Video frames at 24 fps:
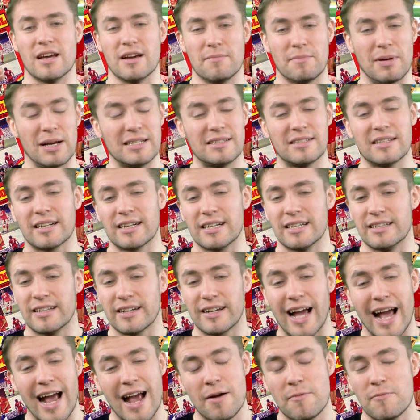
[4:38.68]
basically the
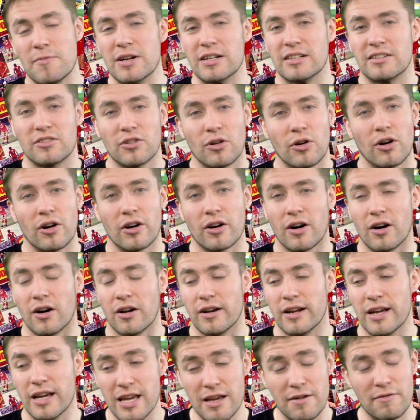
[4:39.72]
game will turn
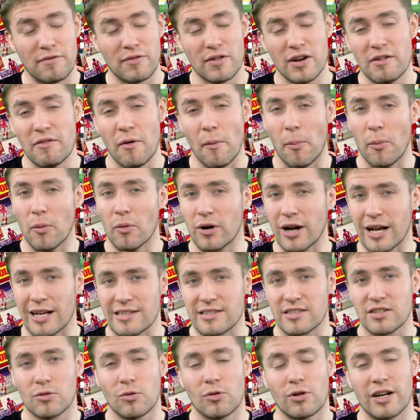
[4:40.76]
on if Liverpool can
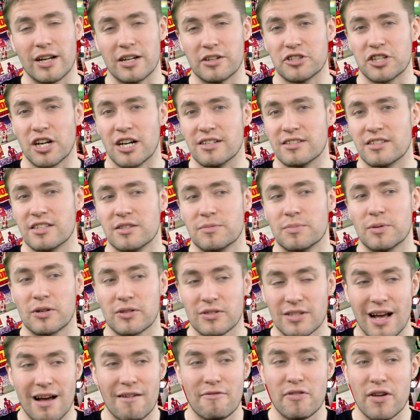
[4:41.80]
score their chances
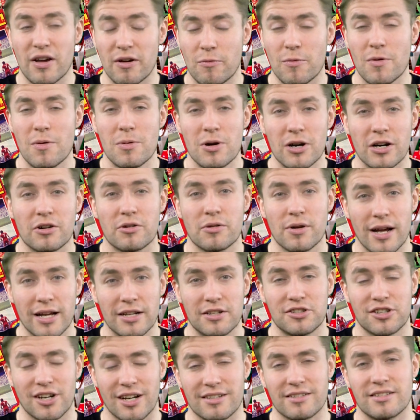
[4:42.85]
because I think we will create
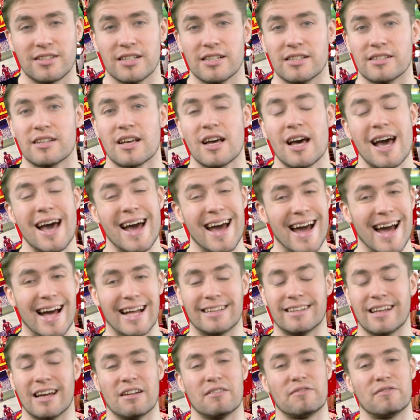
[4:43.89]
chances
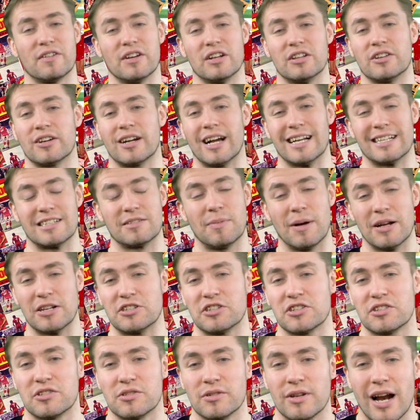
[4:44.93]
at Anfield against
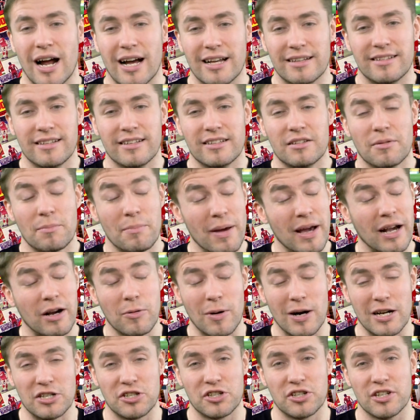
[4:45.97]
Manchester United. The big
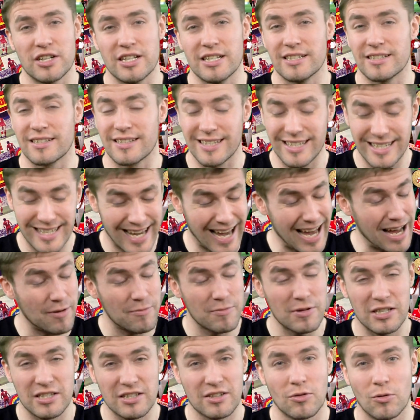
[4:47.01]
question is can
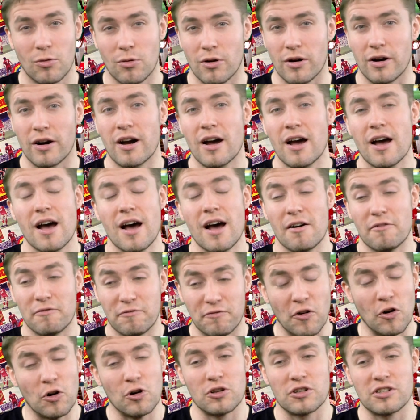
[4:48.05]
we score
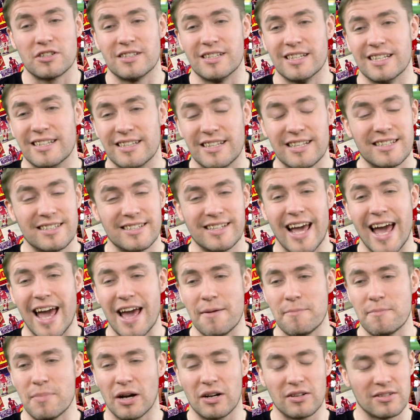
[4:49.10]
first in this
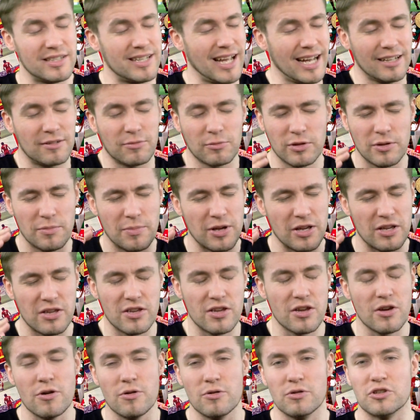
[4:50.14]
game because that would be
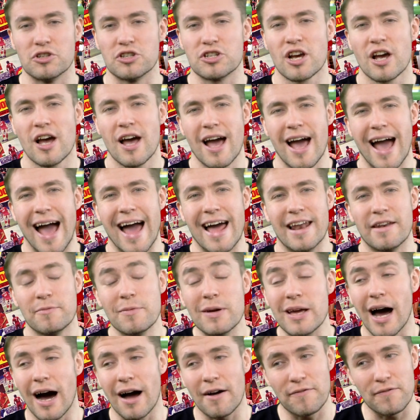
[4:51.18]
huge. And
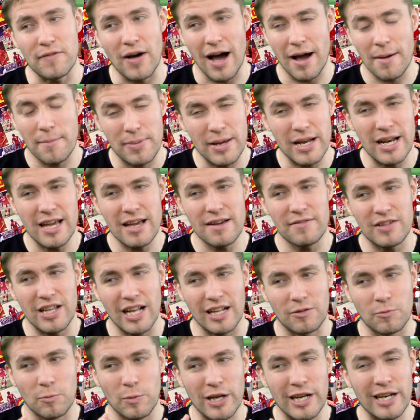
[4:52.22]
we, I, I believe
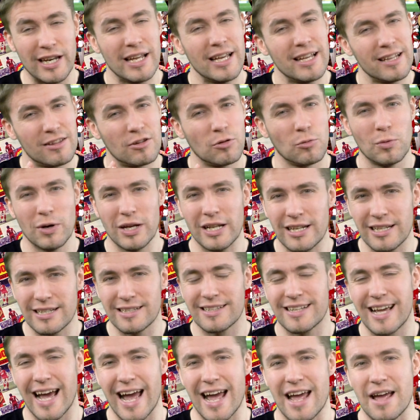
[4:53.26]
that we need to win
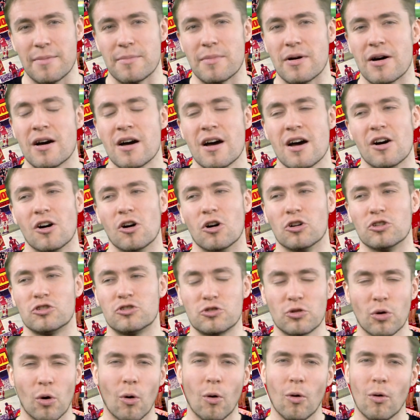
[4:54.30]
this game. A
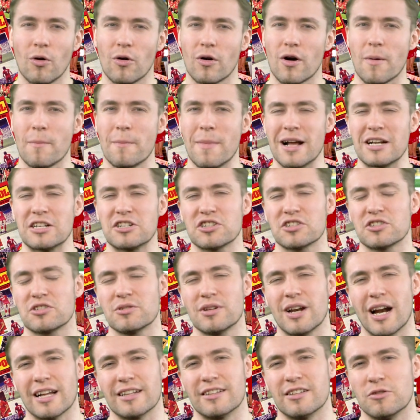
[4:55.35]
draw or a Manchester
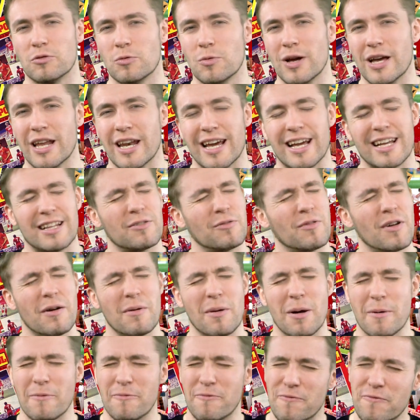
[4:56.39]
United win, it
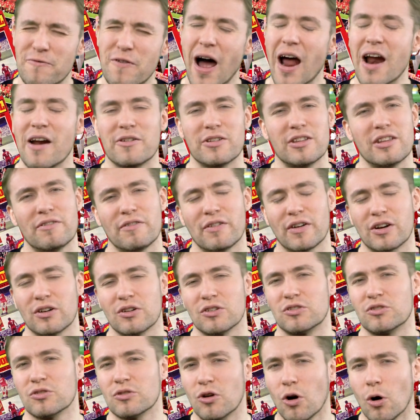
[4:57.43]
will be very
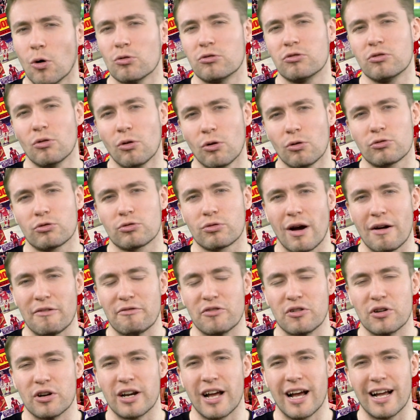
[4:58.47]
difficult to go to Old
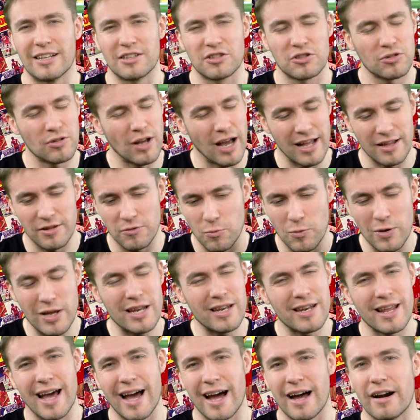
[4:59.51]
Trafford and, and
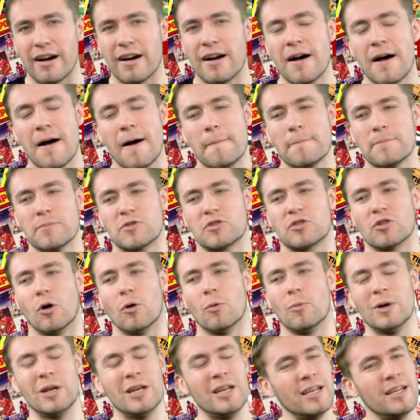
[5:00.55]
win there so
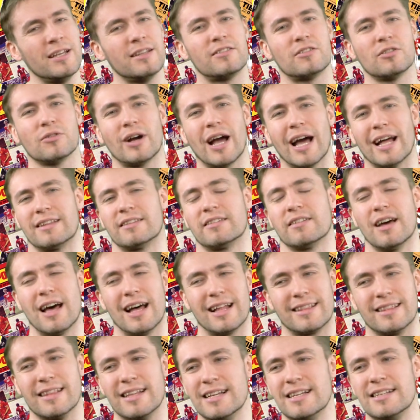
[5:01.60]
we need to get
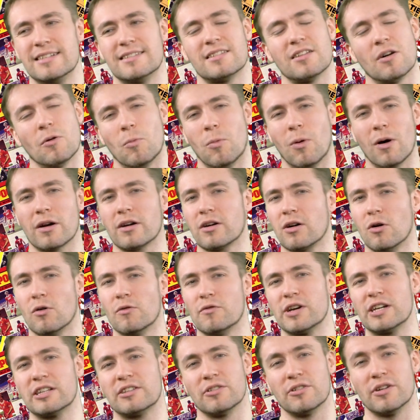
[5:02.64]
at least a one goal
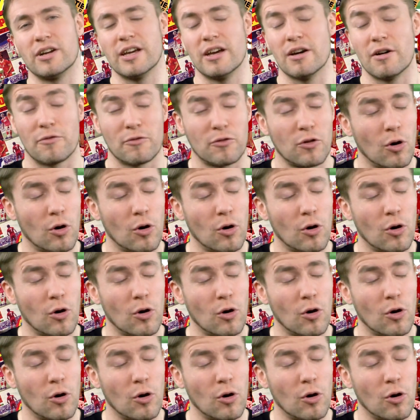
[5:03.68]
victory. Of